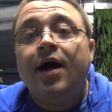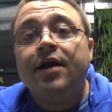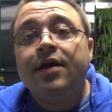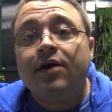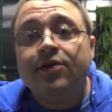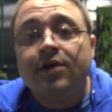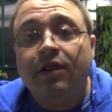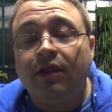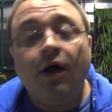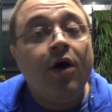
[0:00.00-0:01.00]
Another
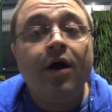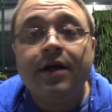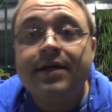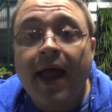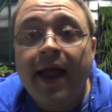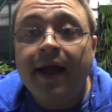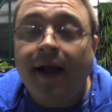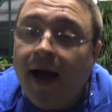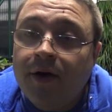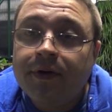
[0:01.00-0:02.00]
long
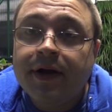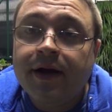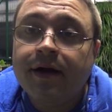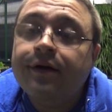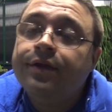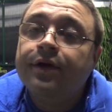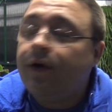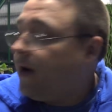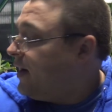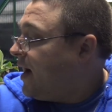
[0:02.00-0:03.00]
day out here in the
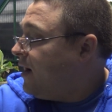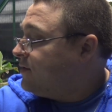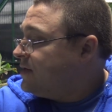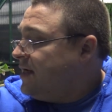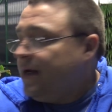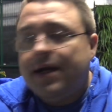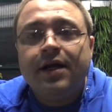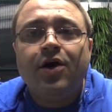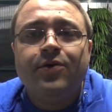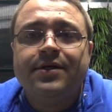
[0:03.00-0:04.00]
greenhouse.
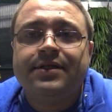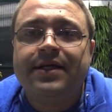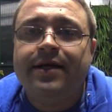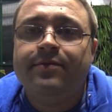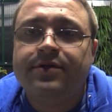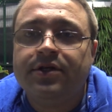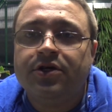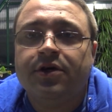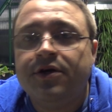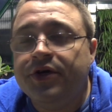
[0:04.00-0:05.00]
It always seems to
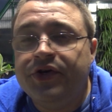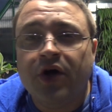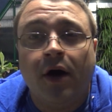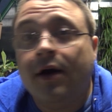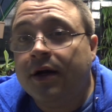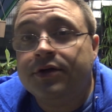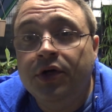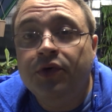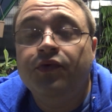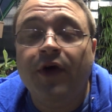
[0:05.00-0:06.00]
turn dark
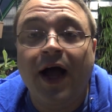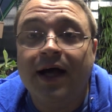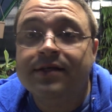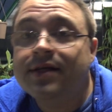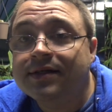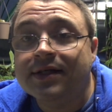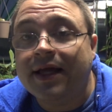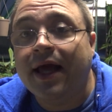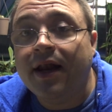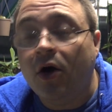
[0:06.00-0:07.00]
too fast to
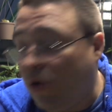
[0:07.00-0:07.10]
get a